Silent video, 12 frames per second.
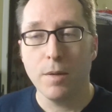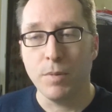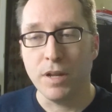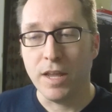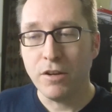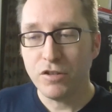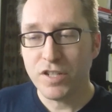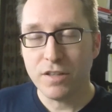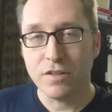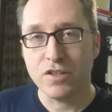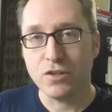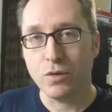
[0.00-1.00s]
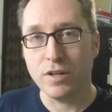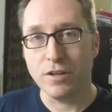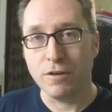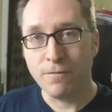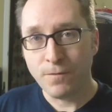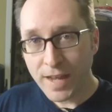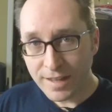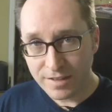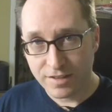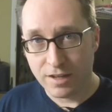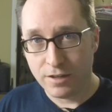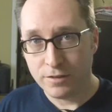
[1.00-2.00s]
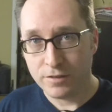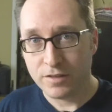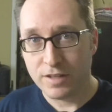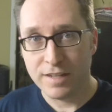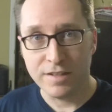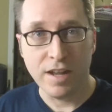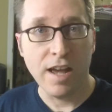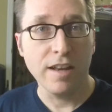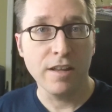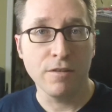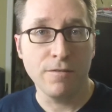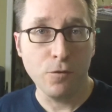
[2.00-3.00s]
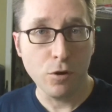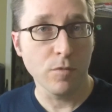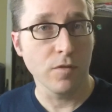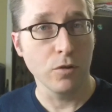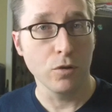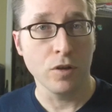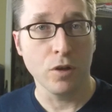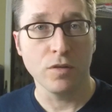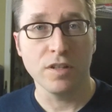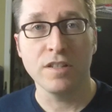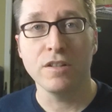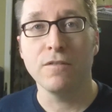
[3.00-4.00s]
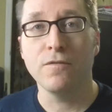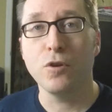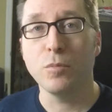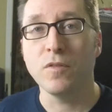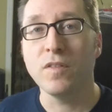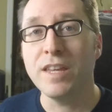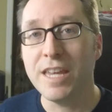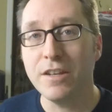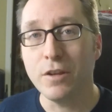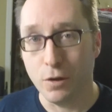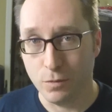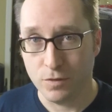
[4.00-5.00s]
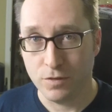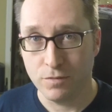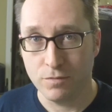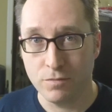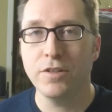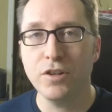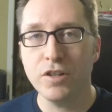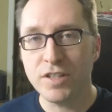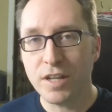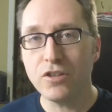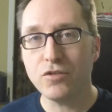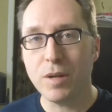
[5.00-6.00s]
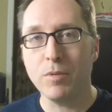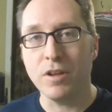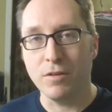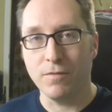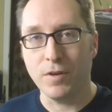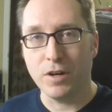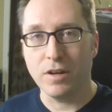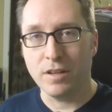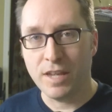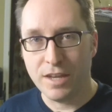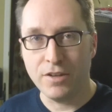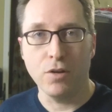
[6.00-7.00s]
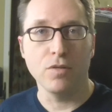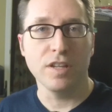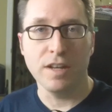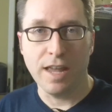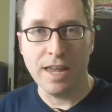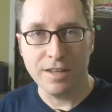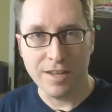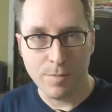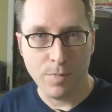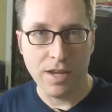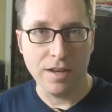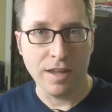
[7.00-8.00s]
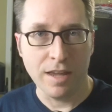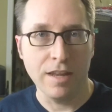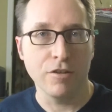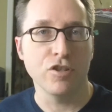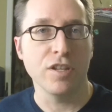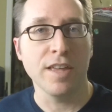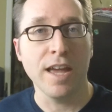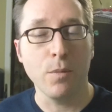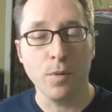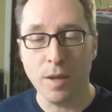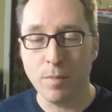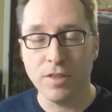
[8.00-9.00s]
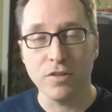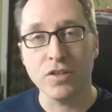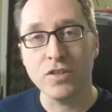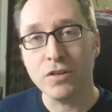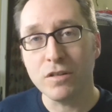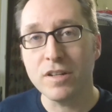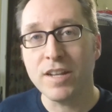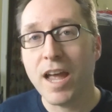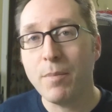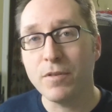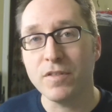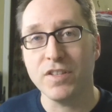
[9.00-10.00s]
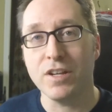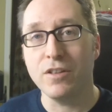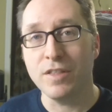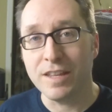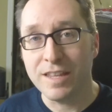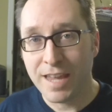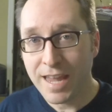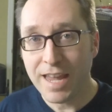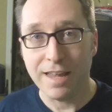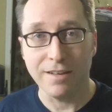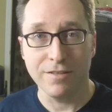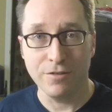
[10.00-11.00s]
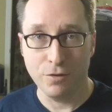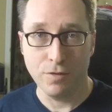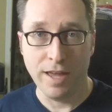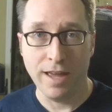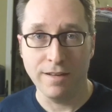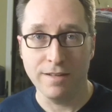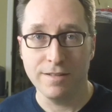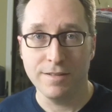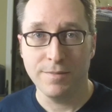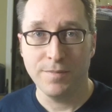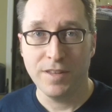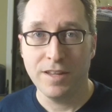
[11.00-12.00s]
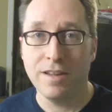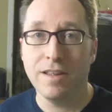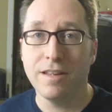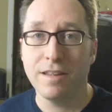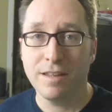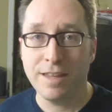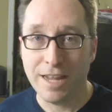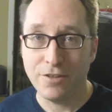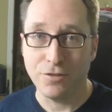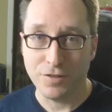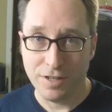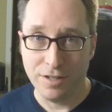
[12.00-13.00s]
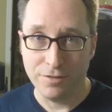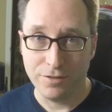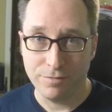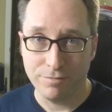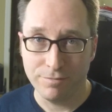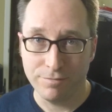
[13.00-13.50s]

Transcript: But energy that's stored in your fat cells is not in the form of glucose, it's in the form of ketones. So your cells are able to convert ketones into ATP to get energy that way, but there's a certain type of cell that can't do that. Cancer cells.